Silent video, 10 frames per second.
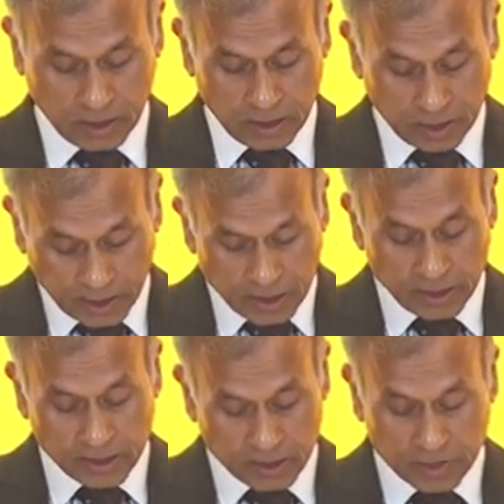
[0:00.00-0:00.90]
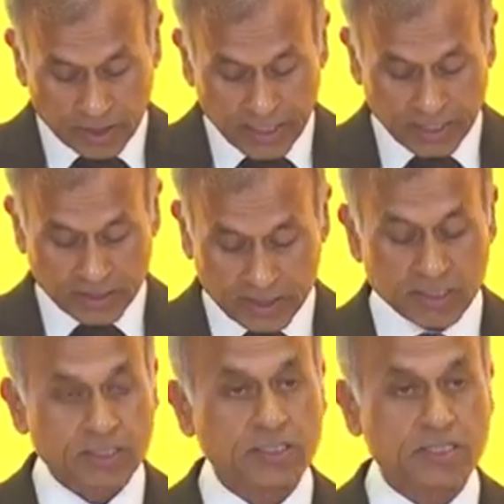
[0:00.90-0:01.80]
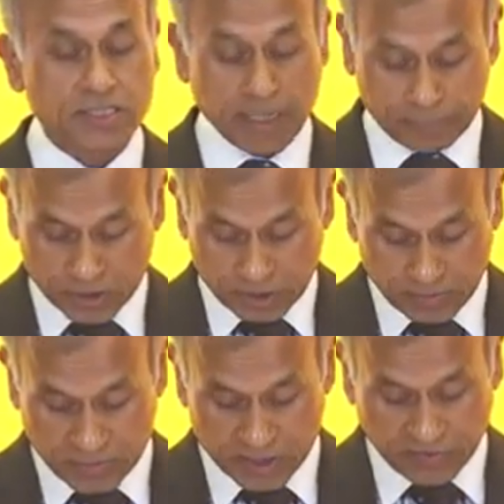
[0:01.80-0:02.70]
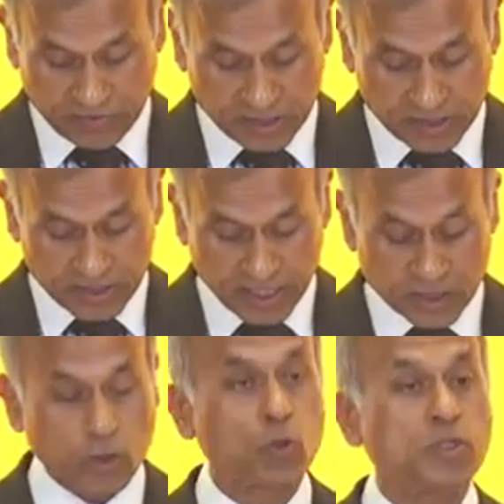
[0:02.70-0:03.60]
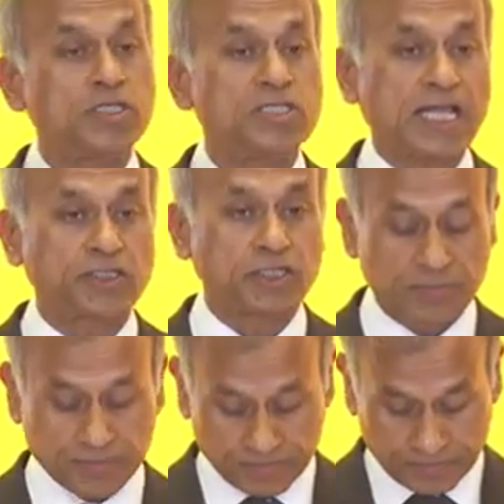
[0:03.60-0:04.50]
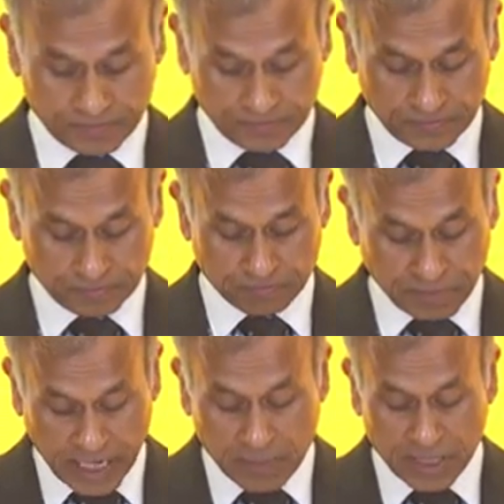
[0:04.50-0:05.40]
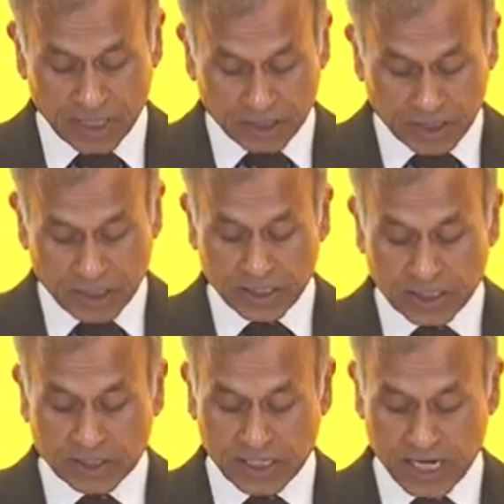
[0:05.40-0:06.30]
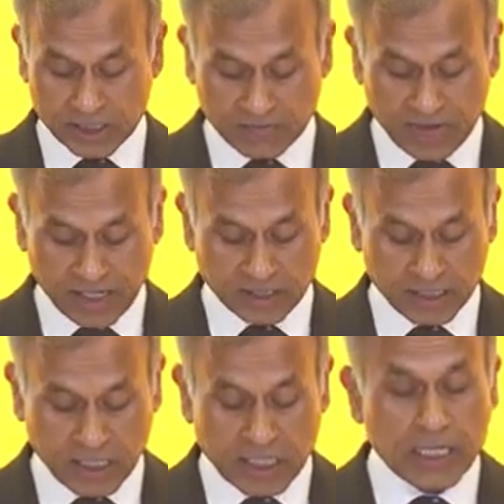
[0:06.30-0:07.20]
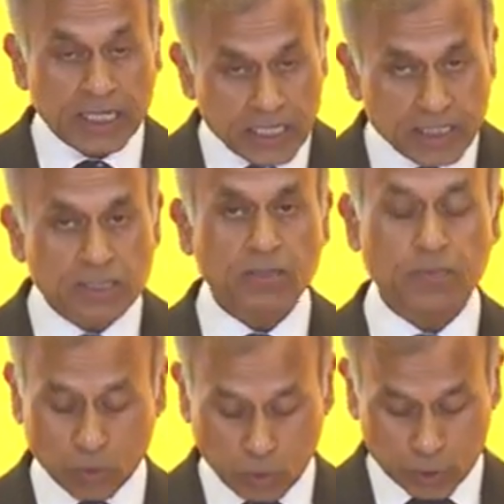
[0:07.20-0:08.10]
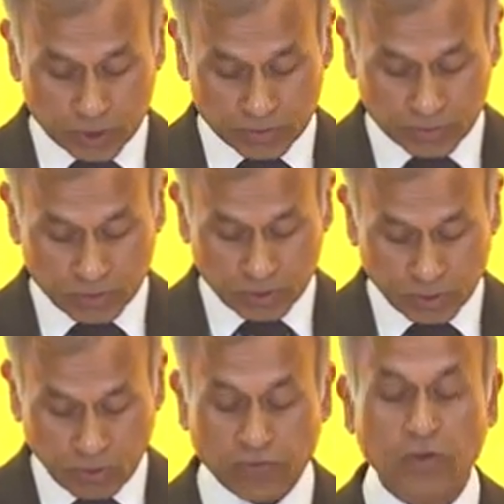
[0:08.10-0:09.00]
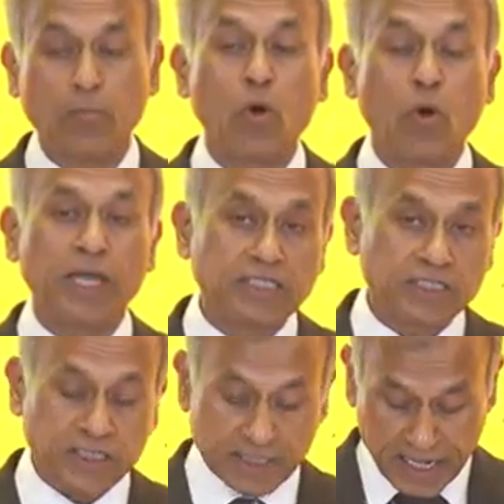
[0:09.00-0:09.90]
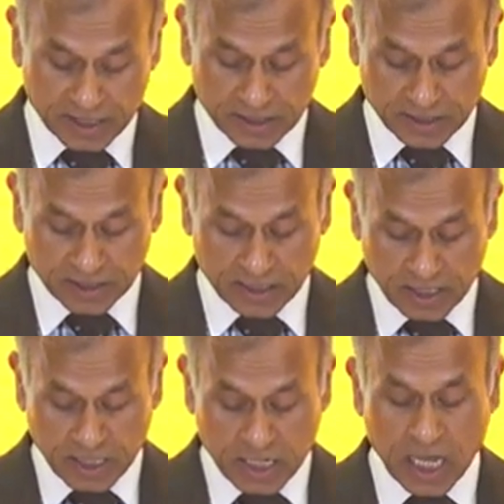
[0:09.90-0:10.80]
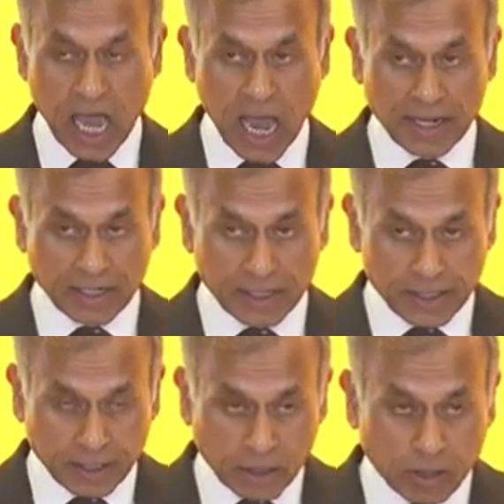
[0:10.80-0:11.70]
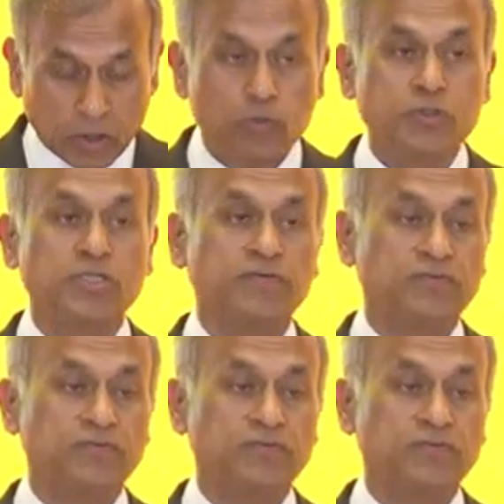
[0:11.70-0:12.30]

In the 3 decades since its inception, CIFTIS has grown in stature, becoming a key international event in the promotion of a more interconnected and inclusive